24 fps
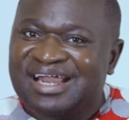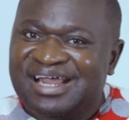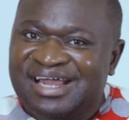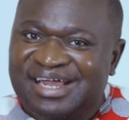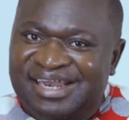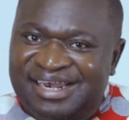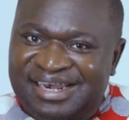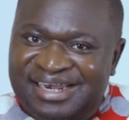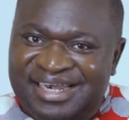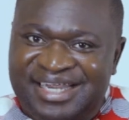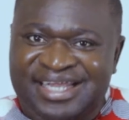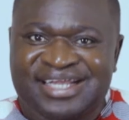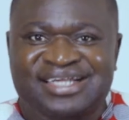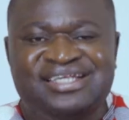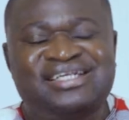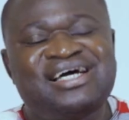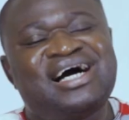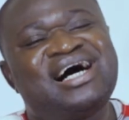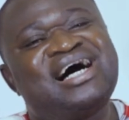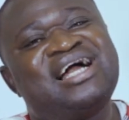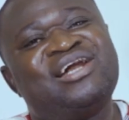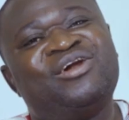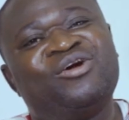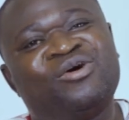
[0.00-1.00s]
Read
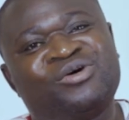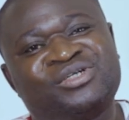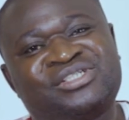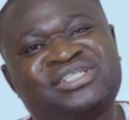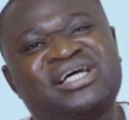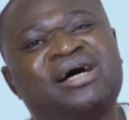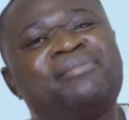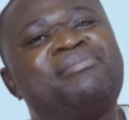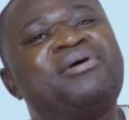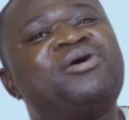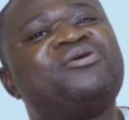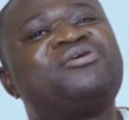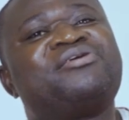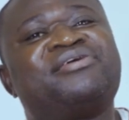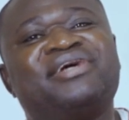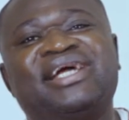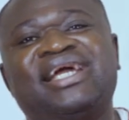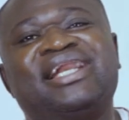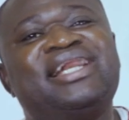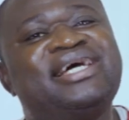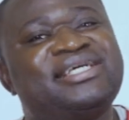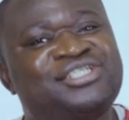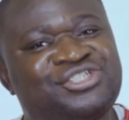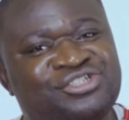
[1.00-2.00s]
a lot about
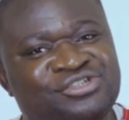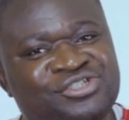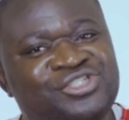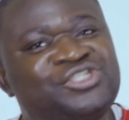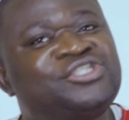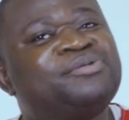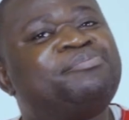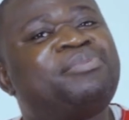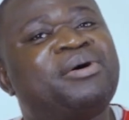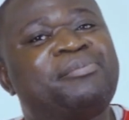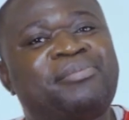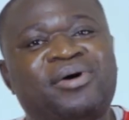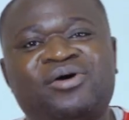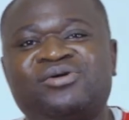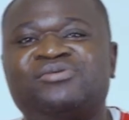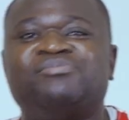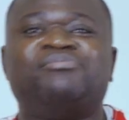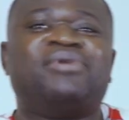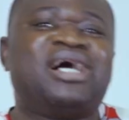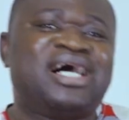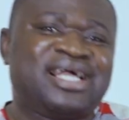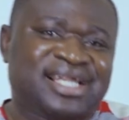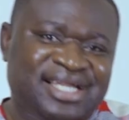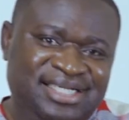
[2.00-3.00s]
relationship, about
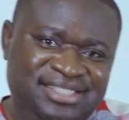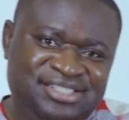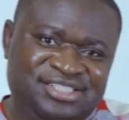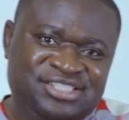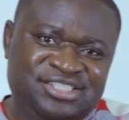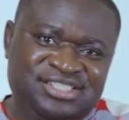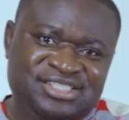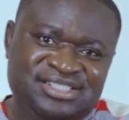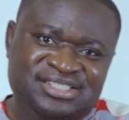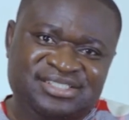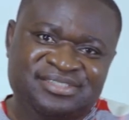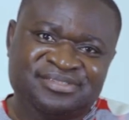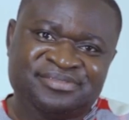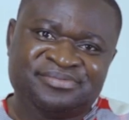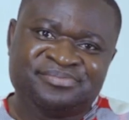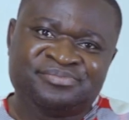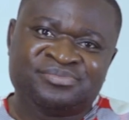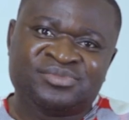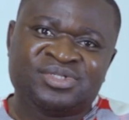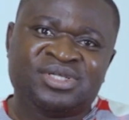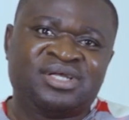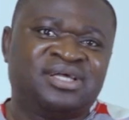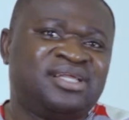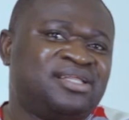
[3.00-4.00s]
marriage.
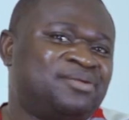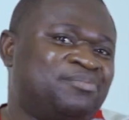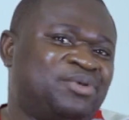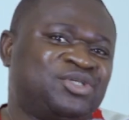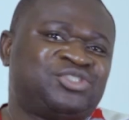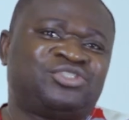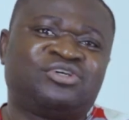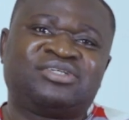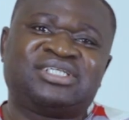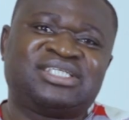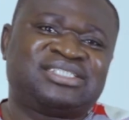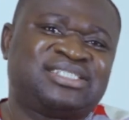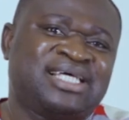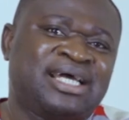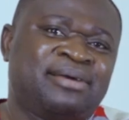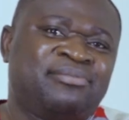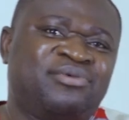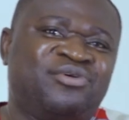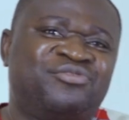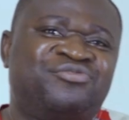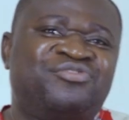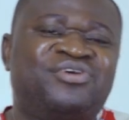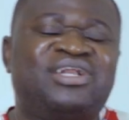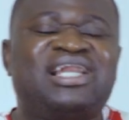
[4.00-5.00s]
Most of the time
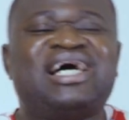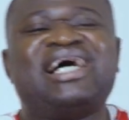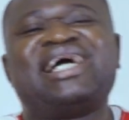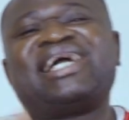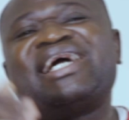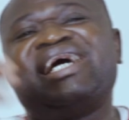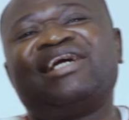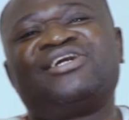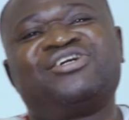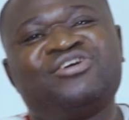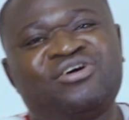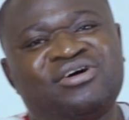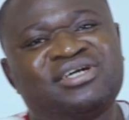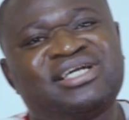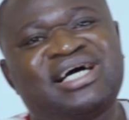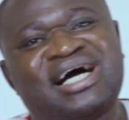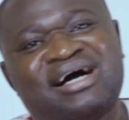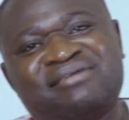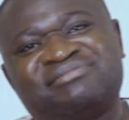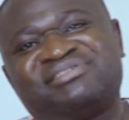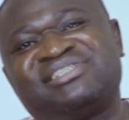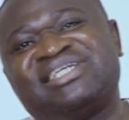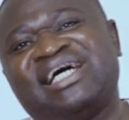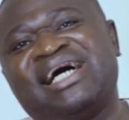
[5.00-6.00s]
we feel like I don't
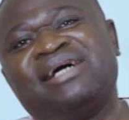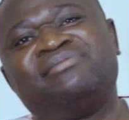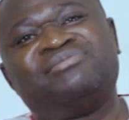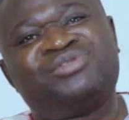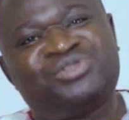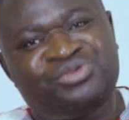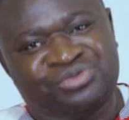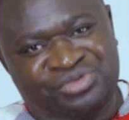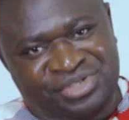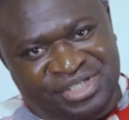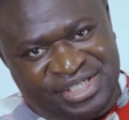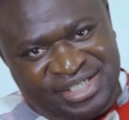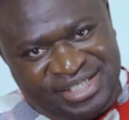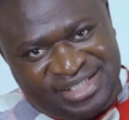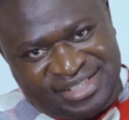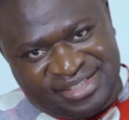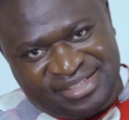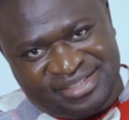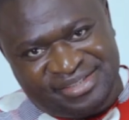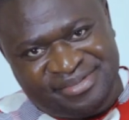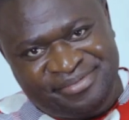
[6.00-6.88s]
have time to read.